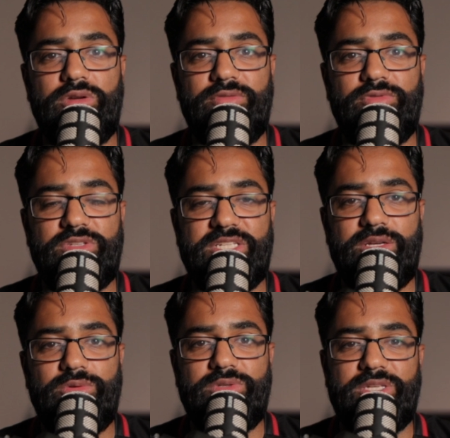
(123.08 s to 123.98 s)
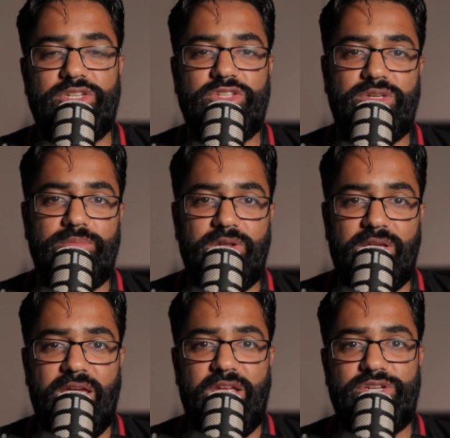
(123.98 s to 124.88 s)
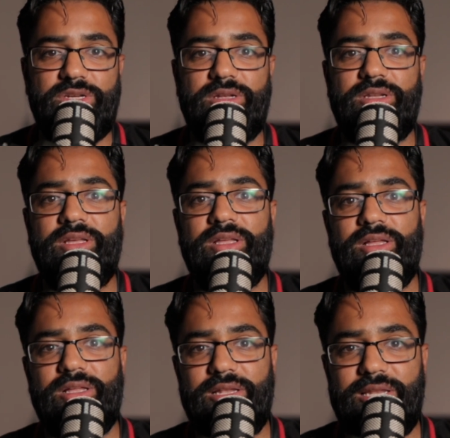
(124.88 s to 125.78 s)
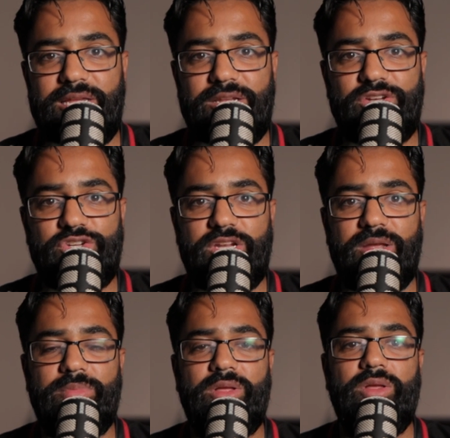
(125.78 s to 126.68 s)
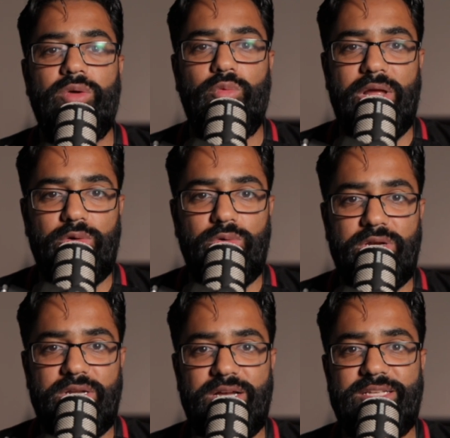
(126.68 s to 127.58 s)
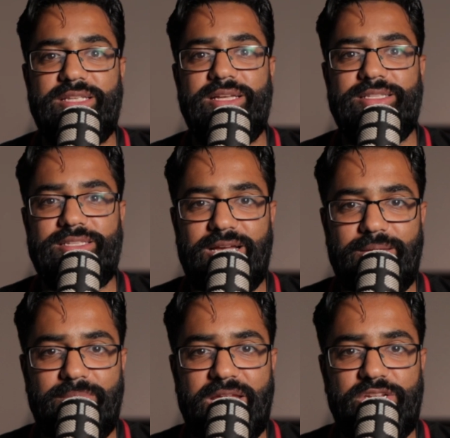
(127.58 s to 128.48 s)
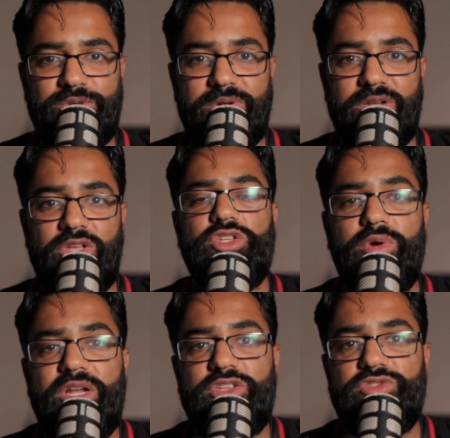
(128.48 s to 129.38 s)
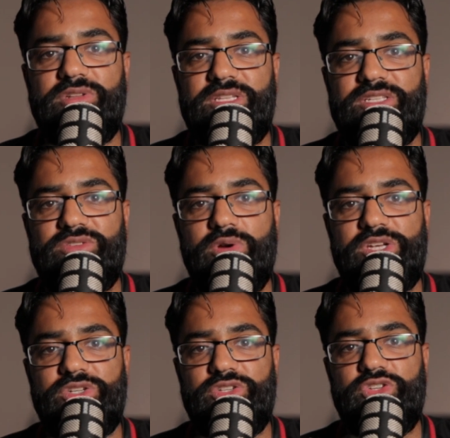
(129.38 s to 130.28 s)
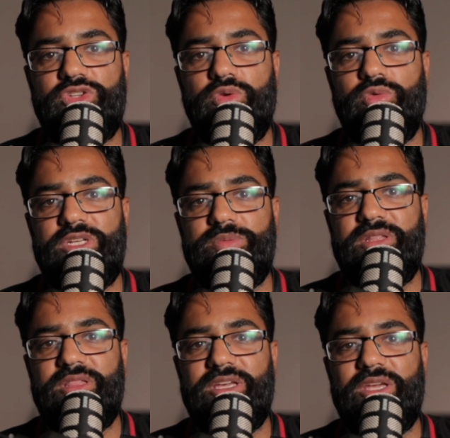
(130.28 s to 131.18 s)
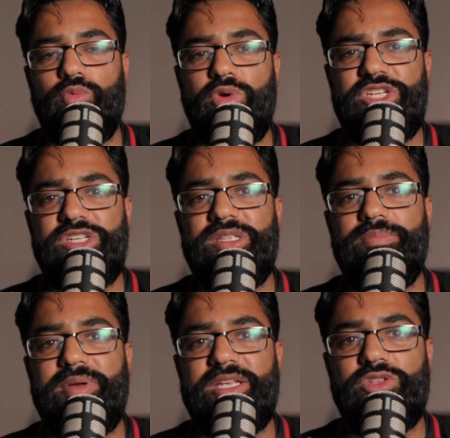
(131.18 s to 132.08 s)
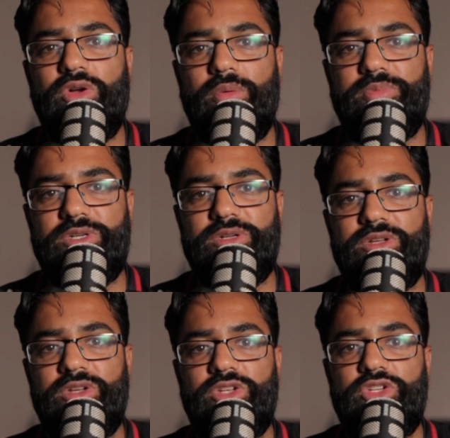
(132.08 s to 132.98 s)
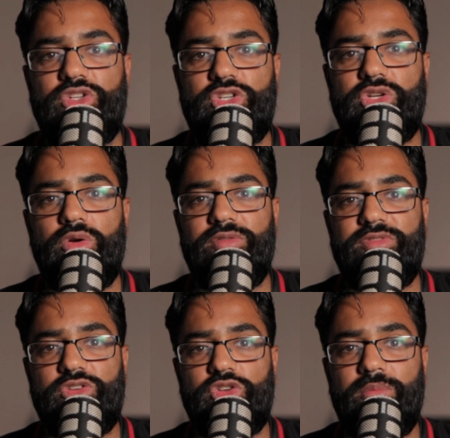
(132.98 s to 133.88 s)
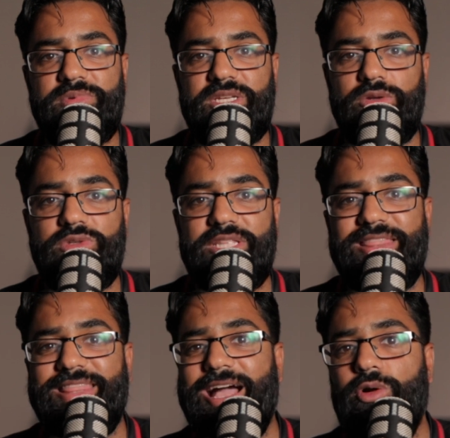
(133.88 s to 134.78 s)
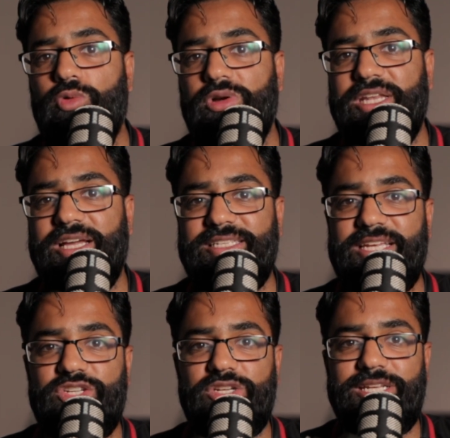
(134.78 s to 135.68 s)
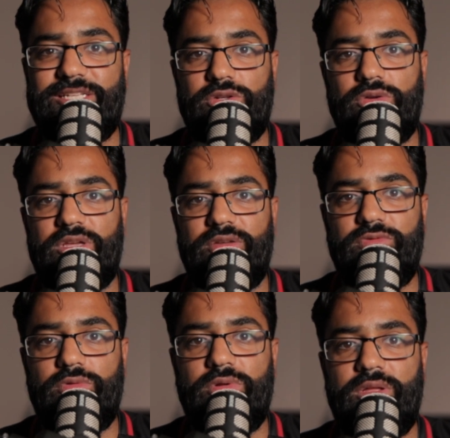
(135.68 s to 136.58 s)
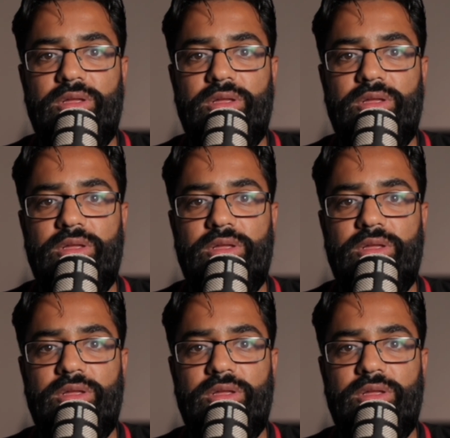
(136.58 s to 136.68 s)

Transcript: looking for skills such as communication, leadership, well organized, time management. So when answering these questions, you should always be thinking which is the best option to show off the top skills that that organization is looking for.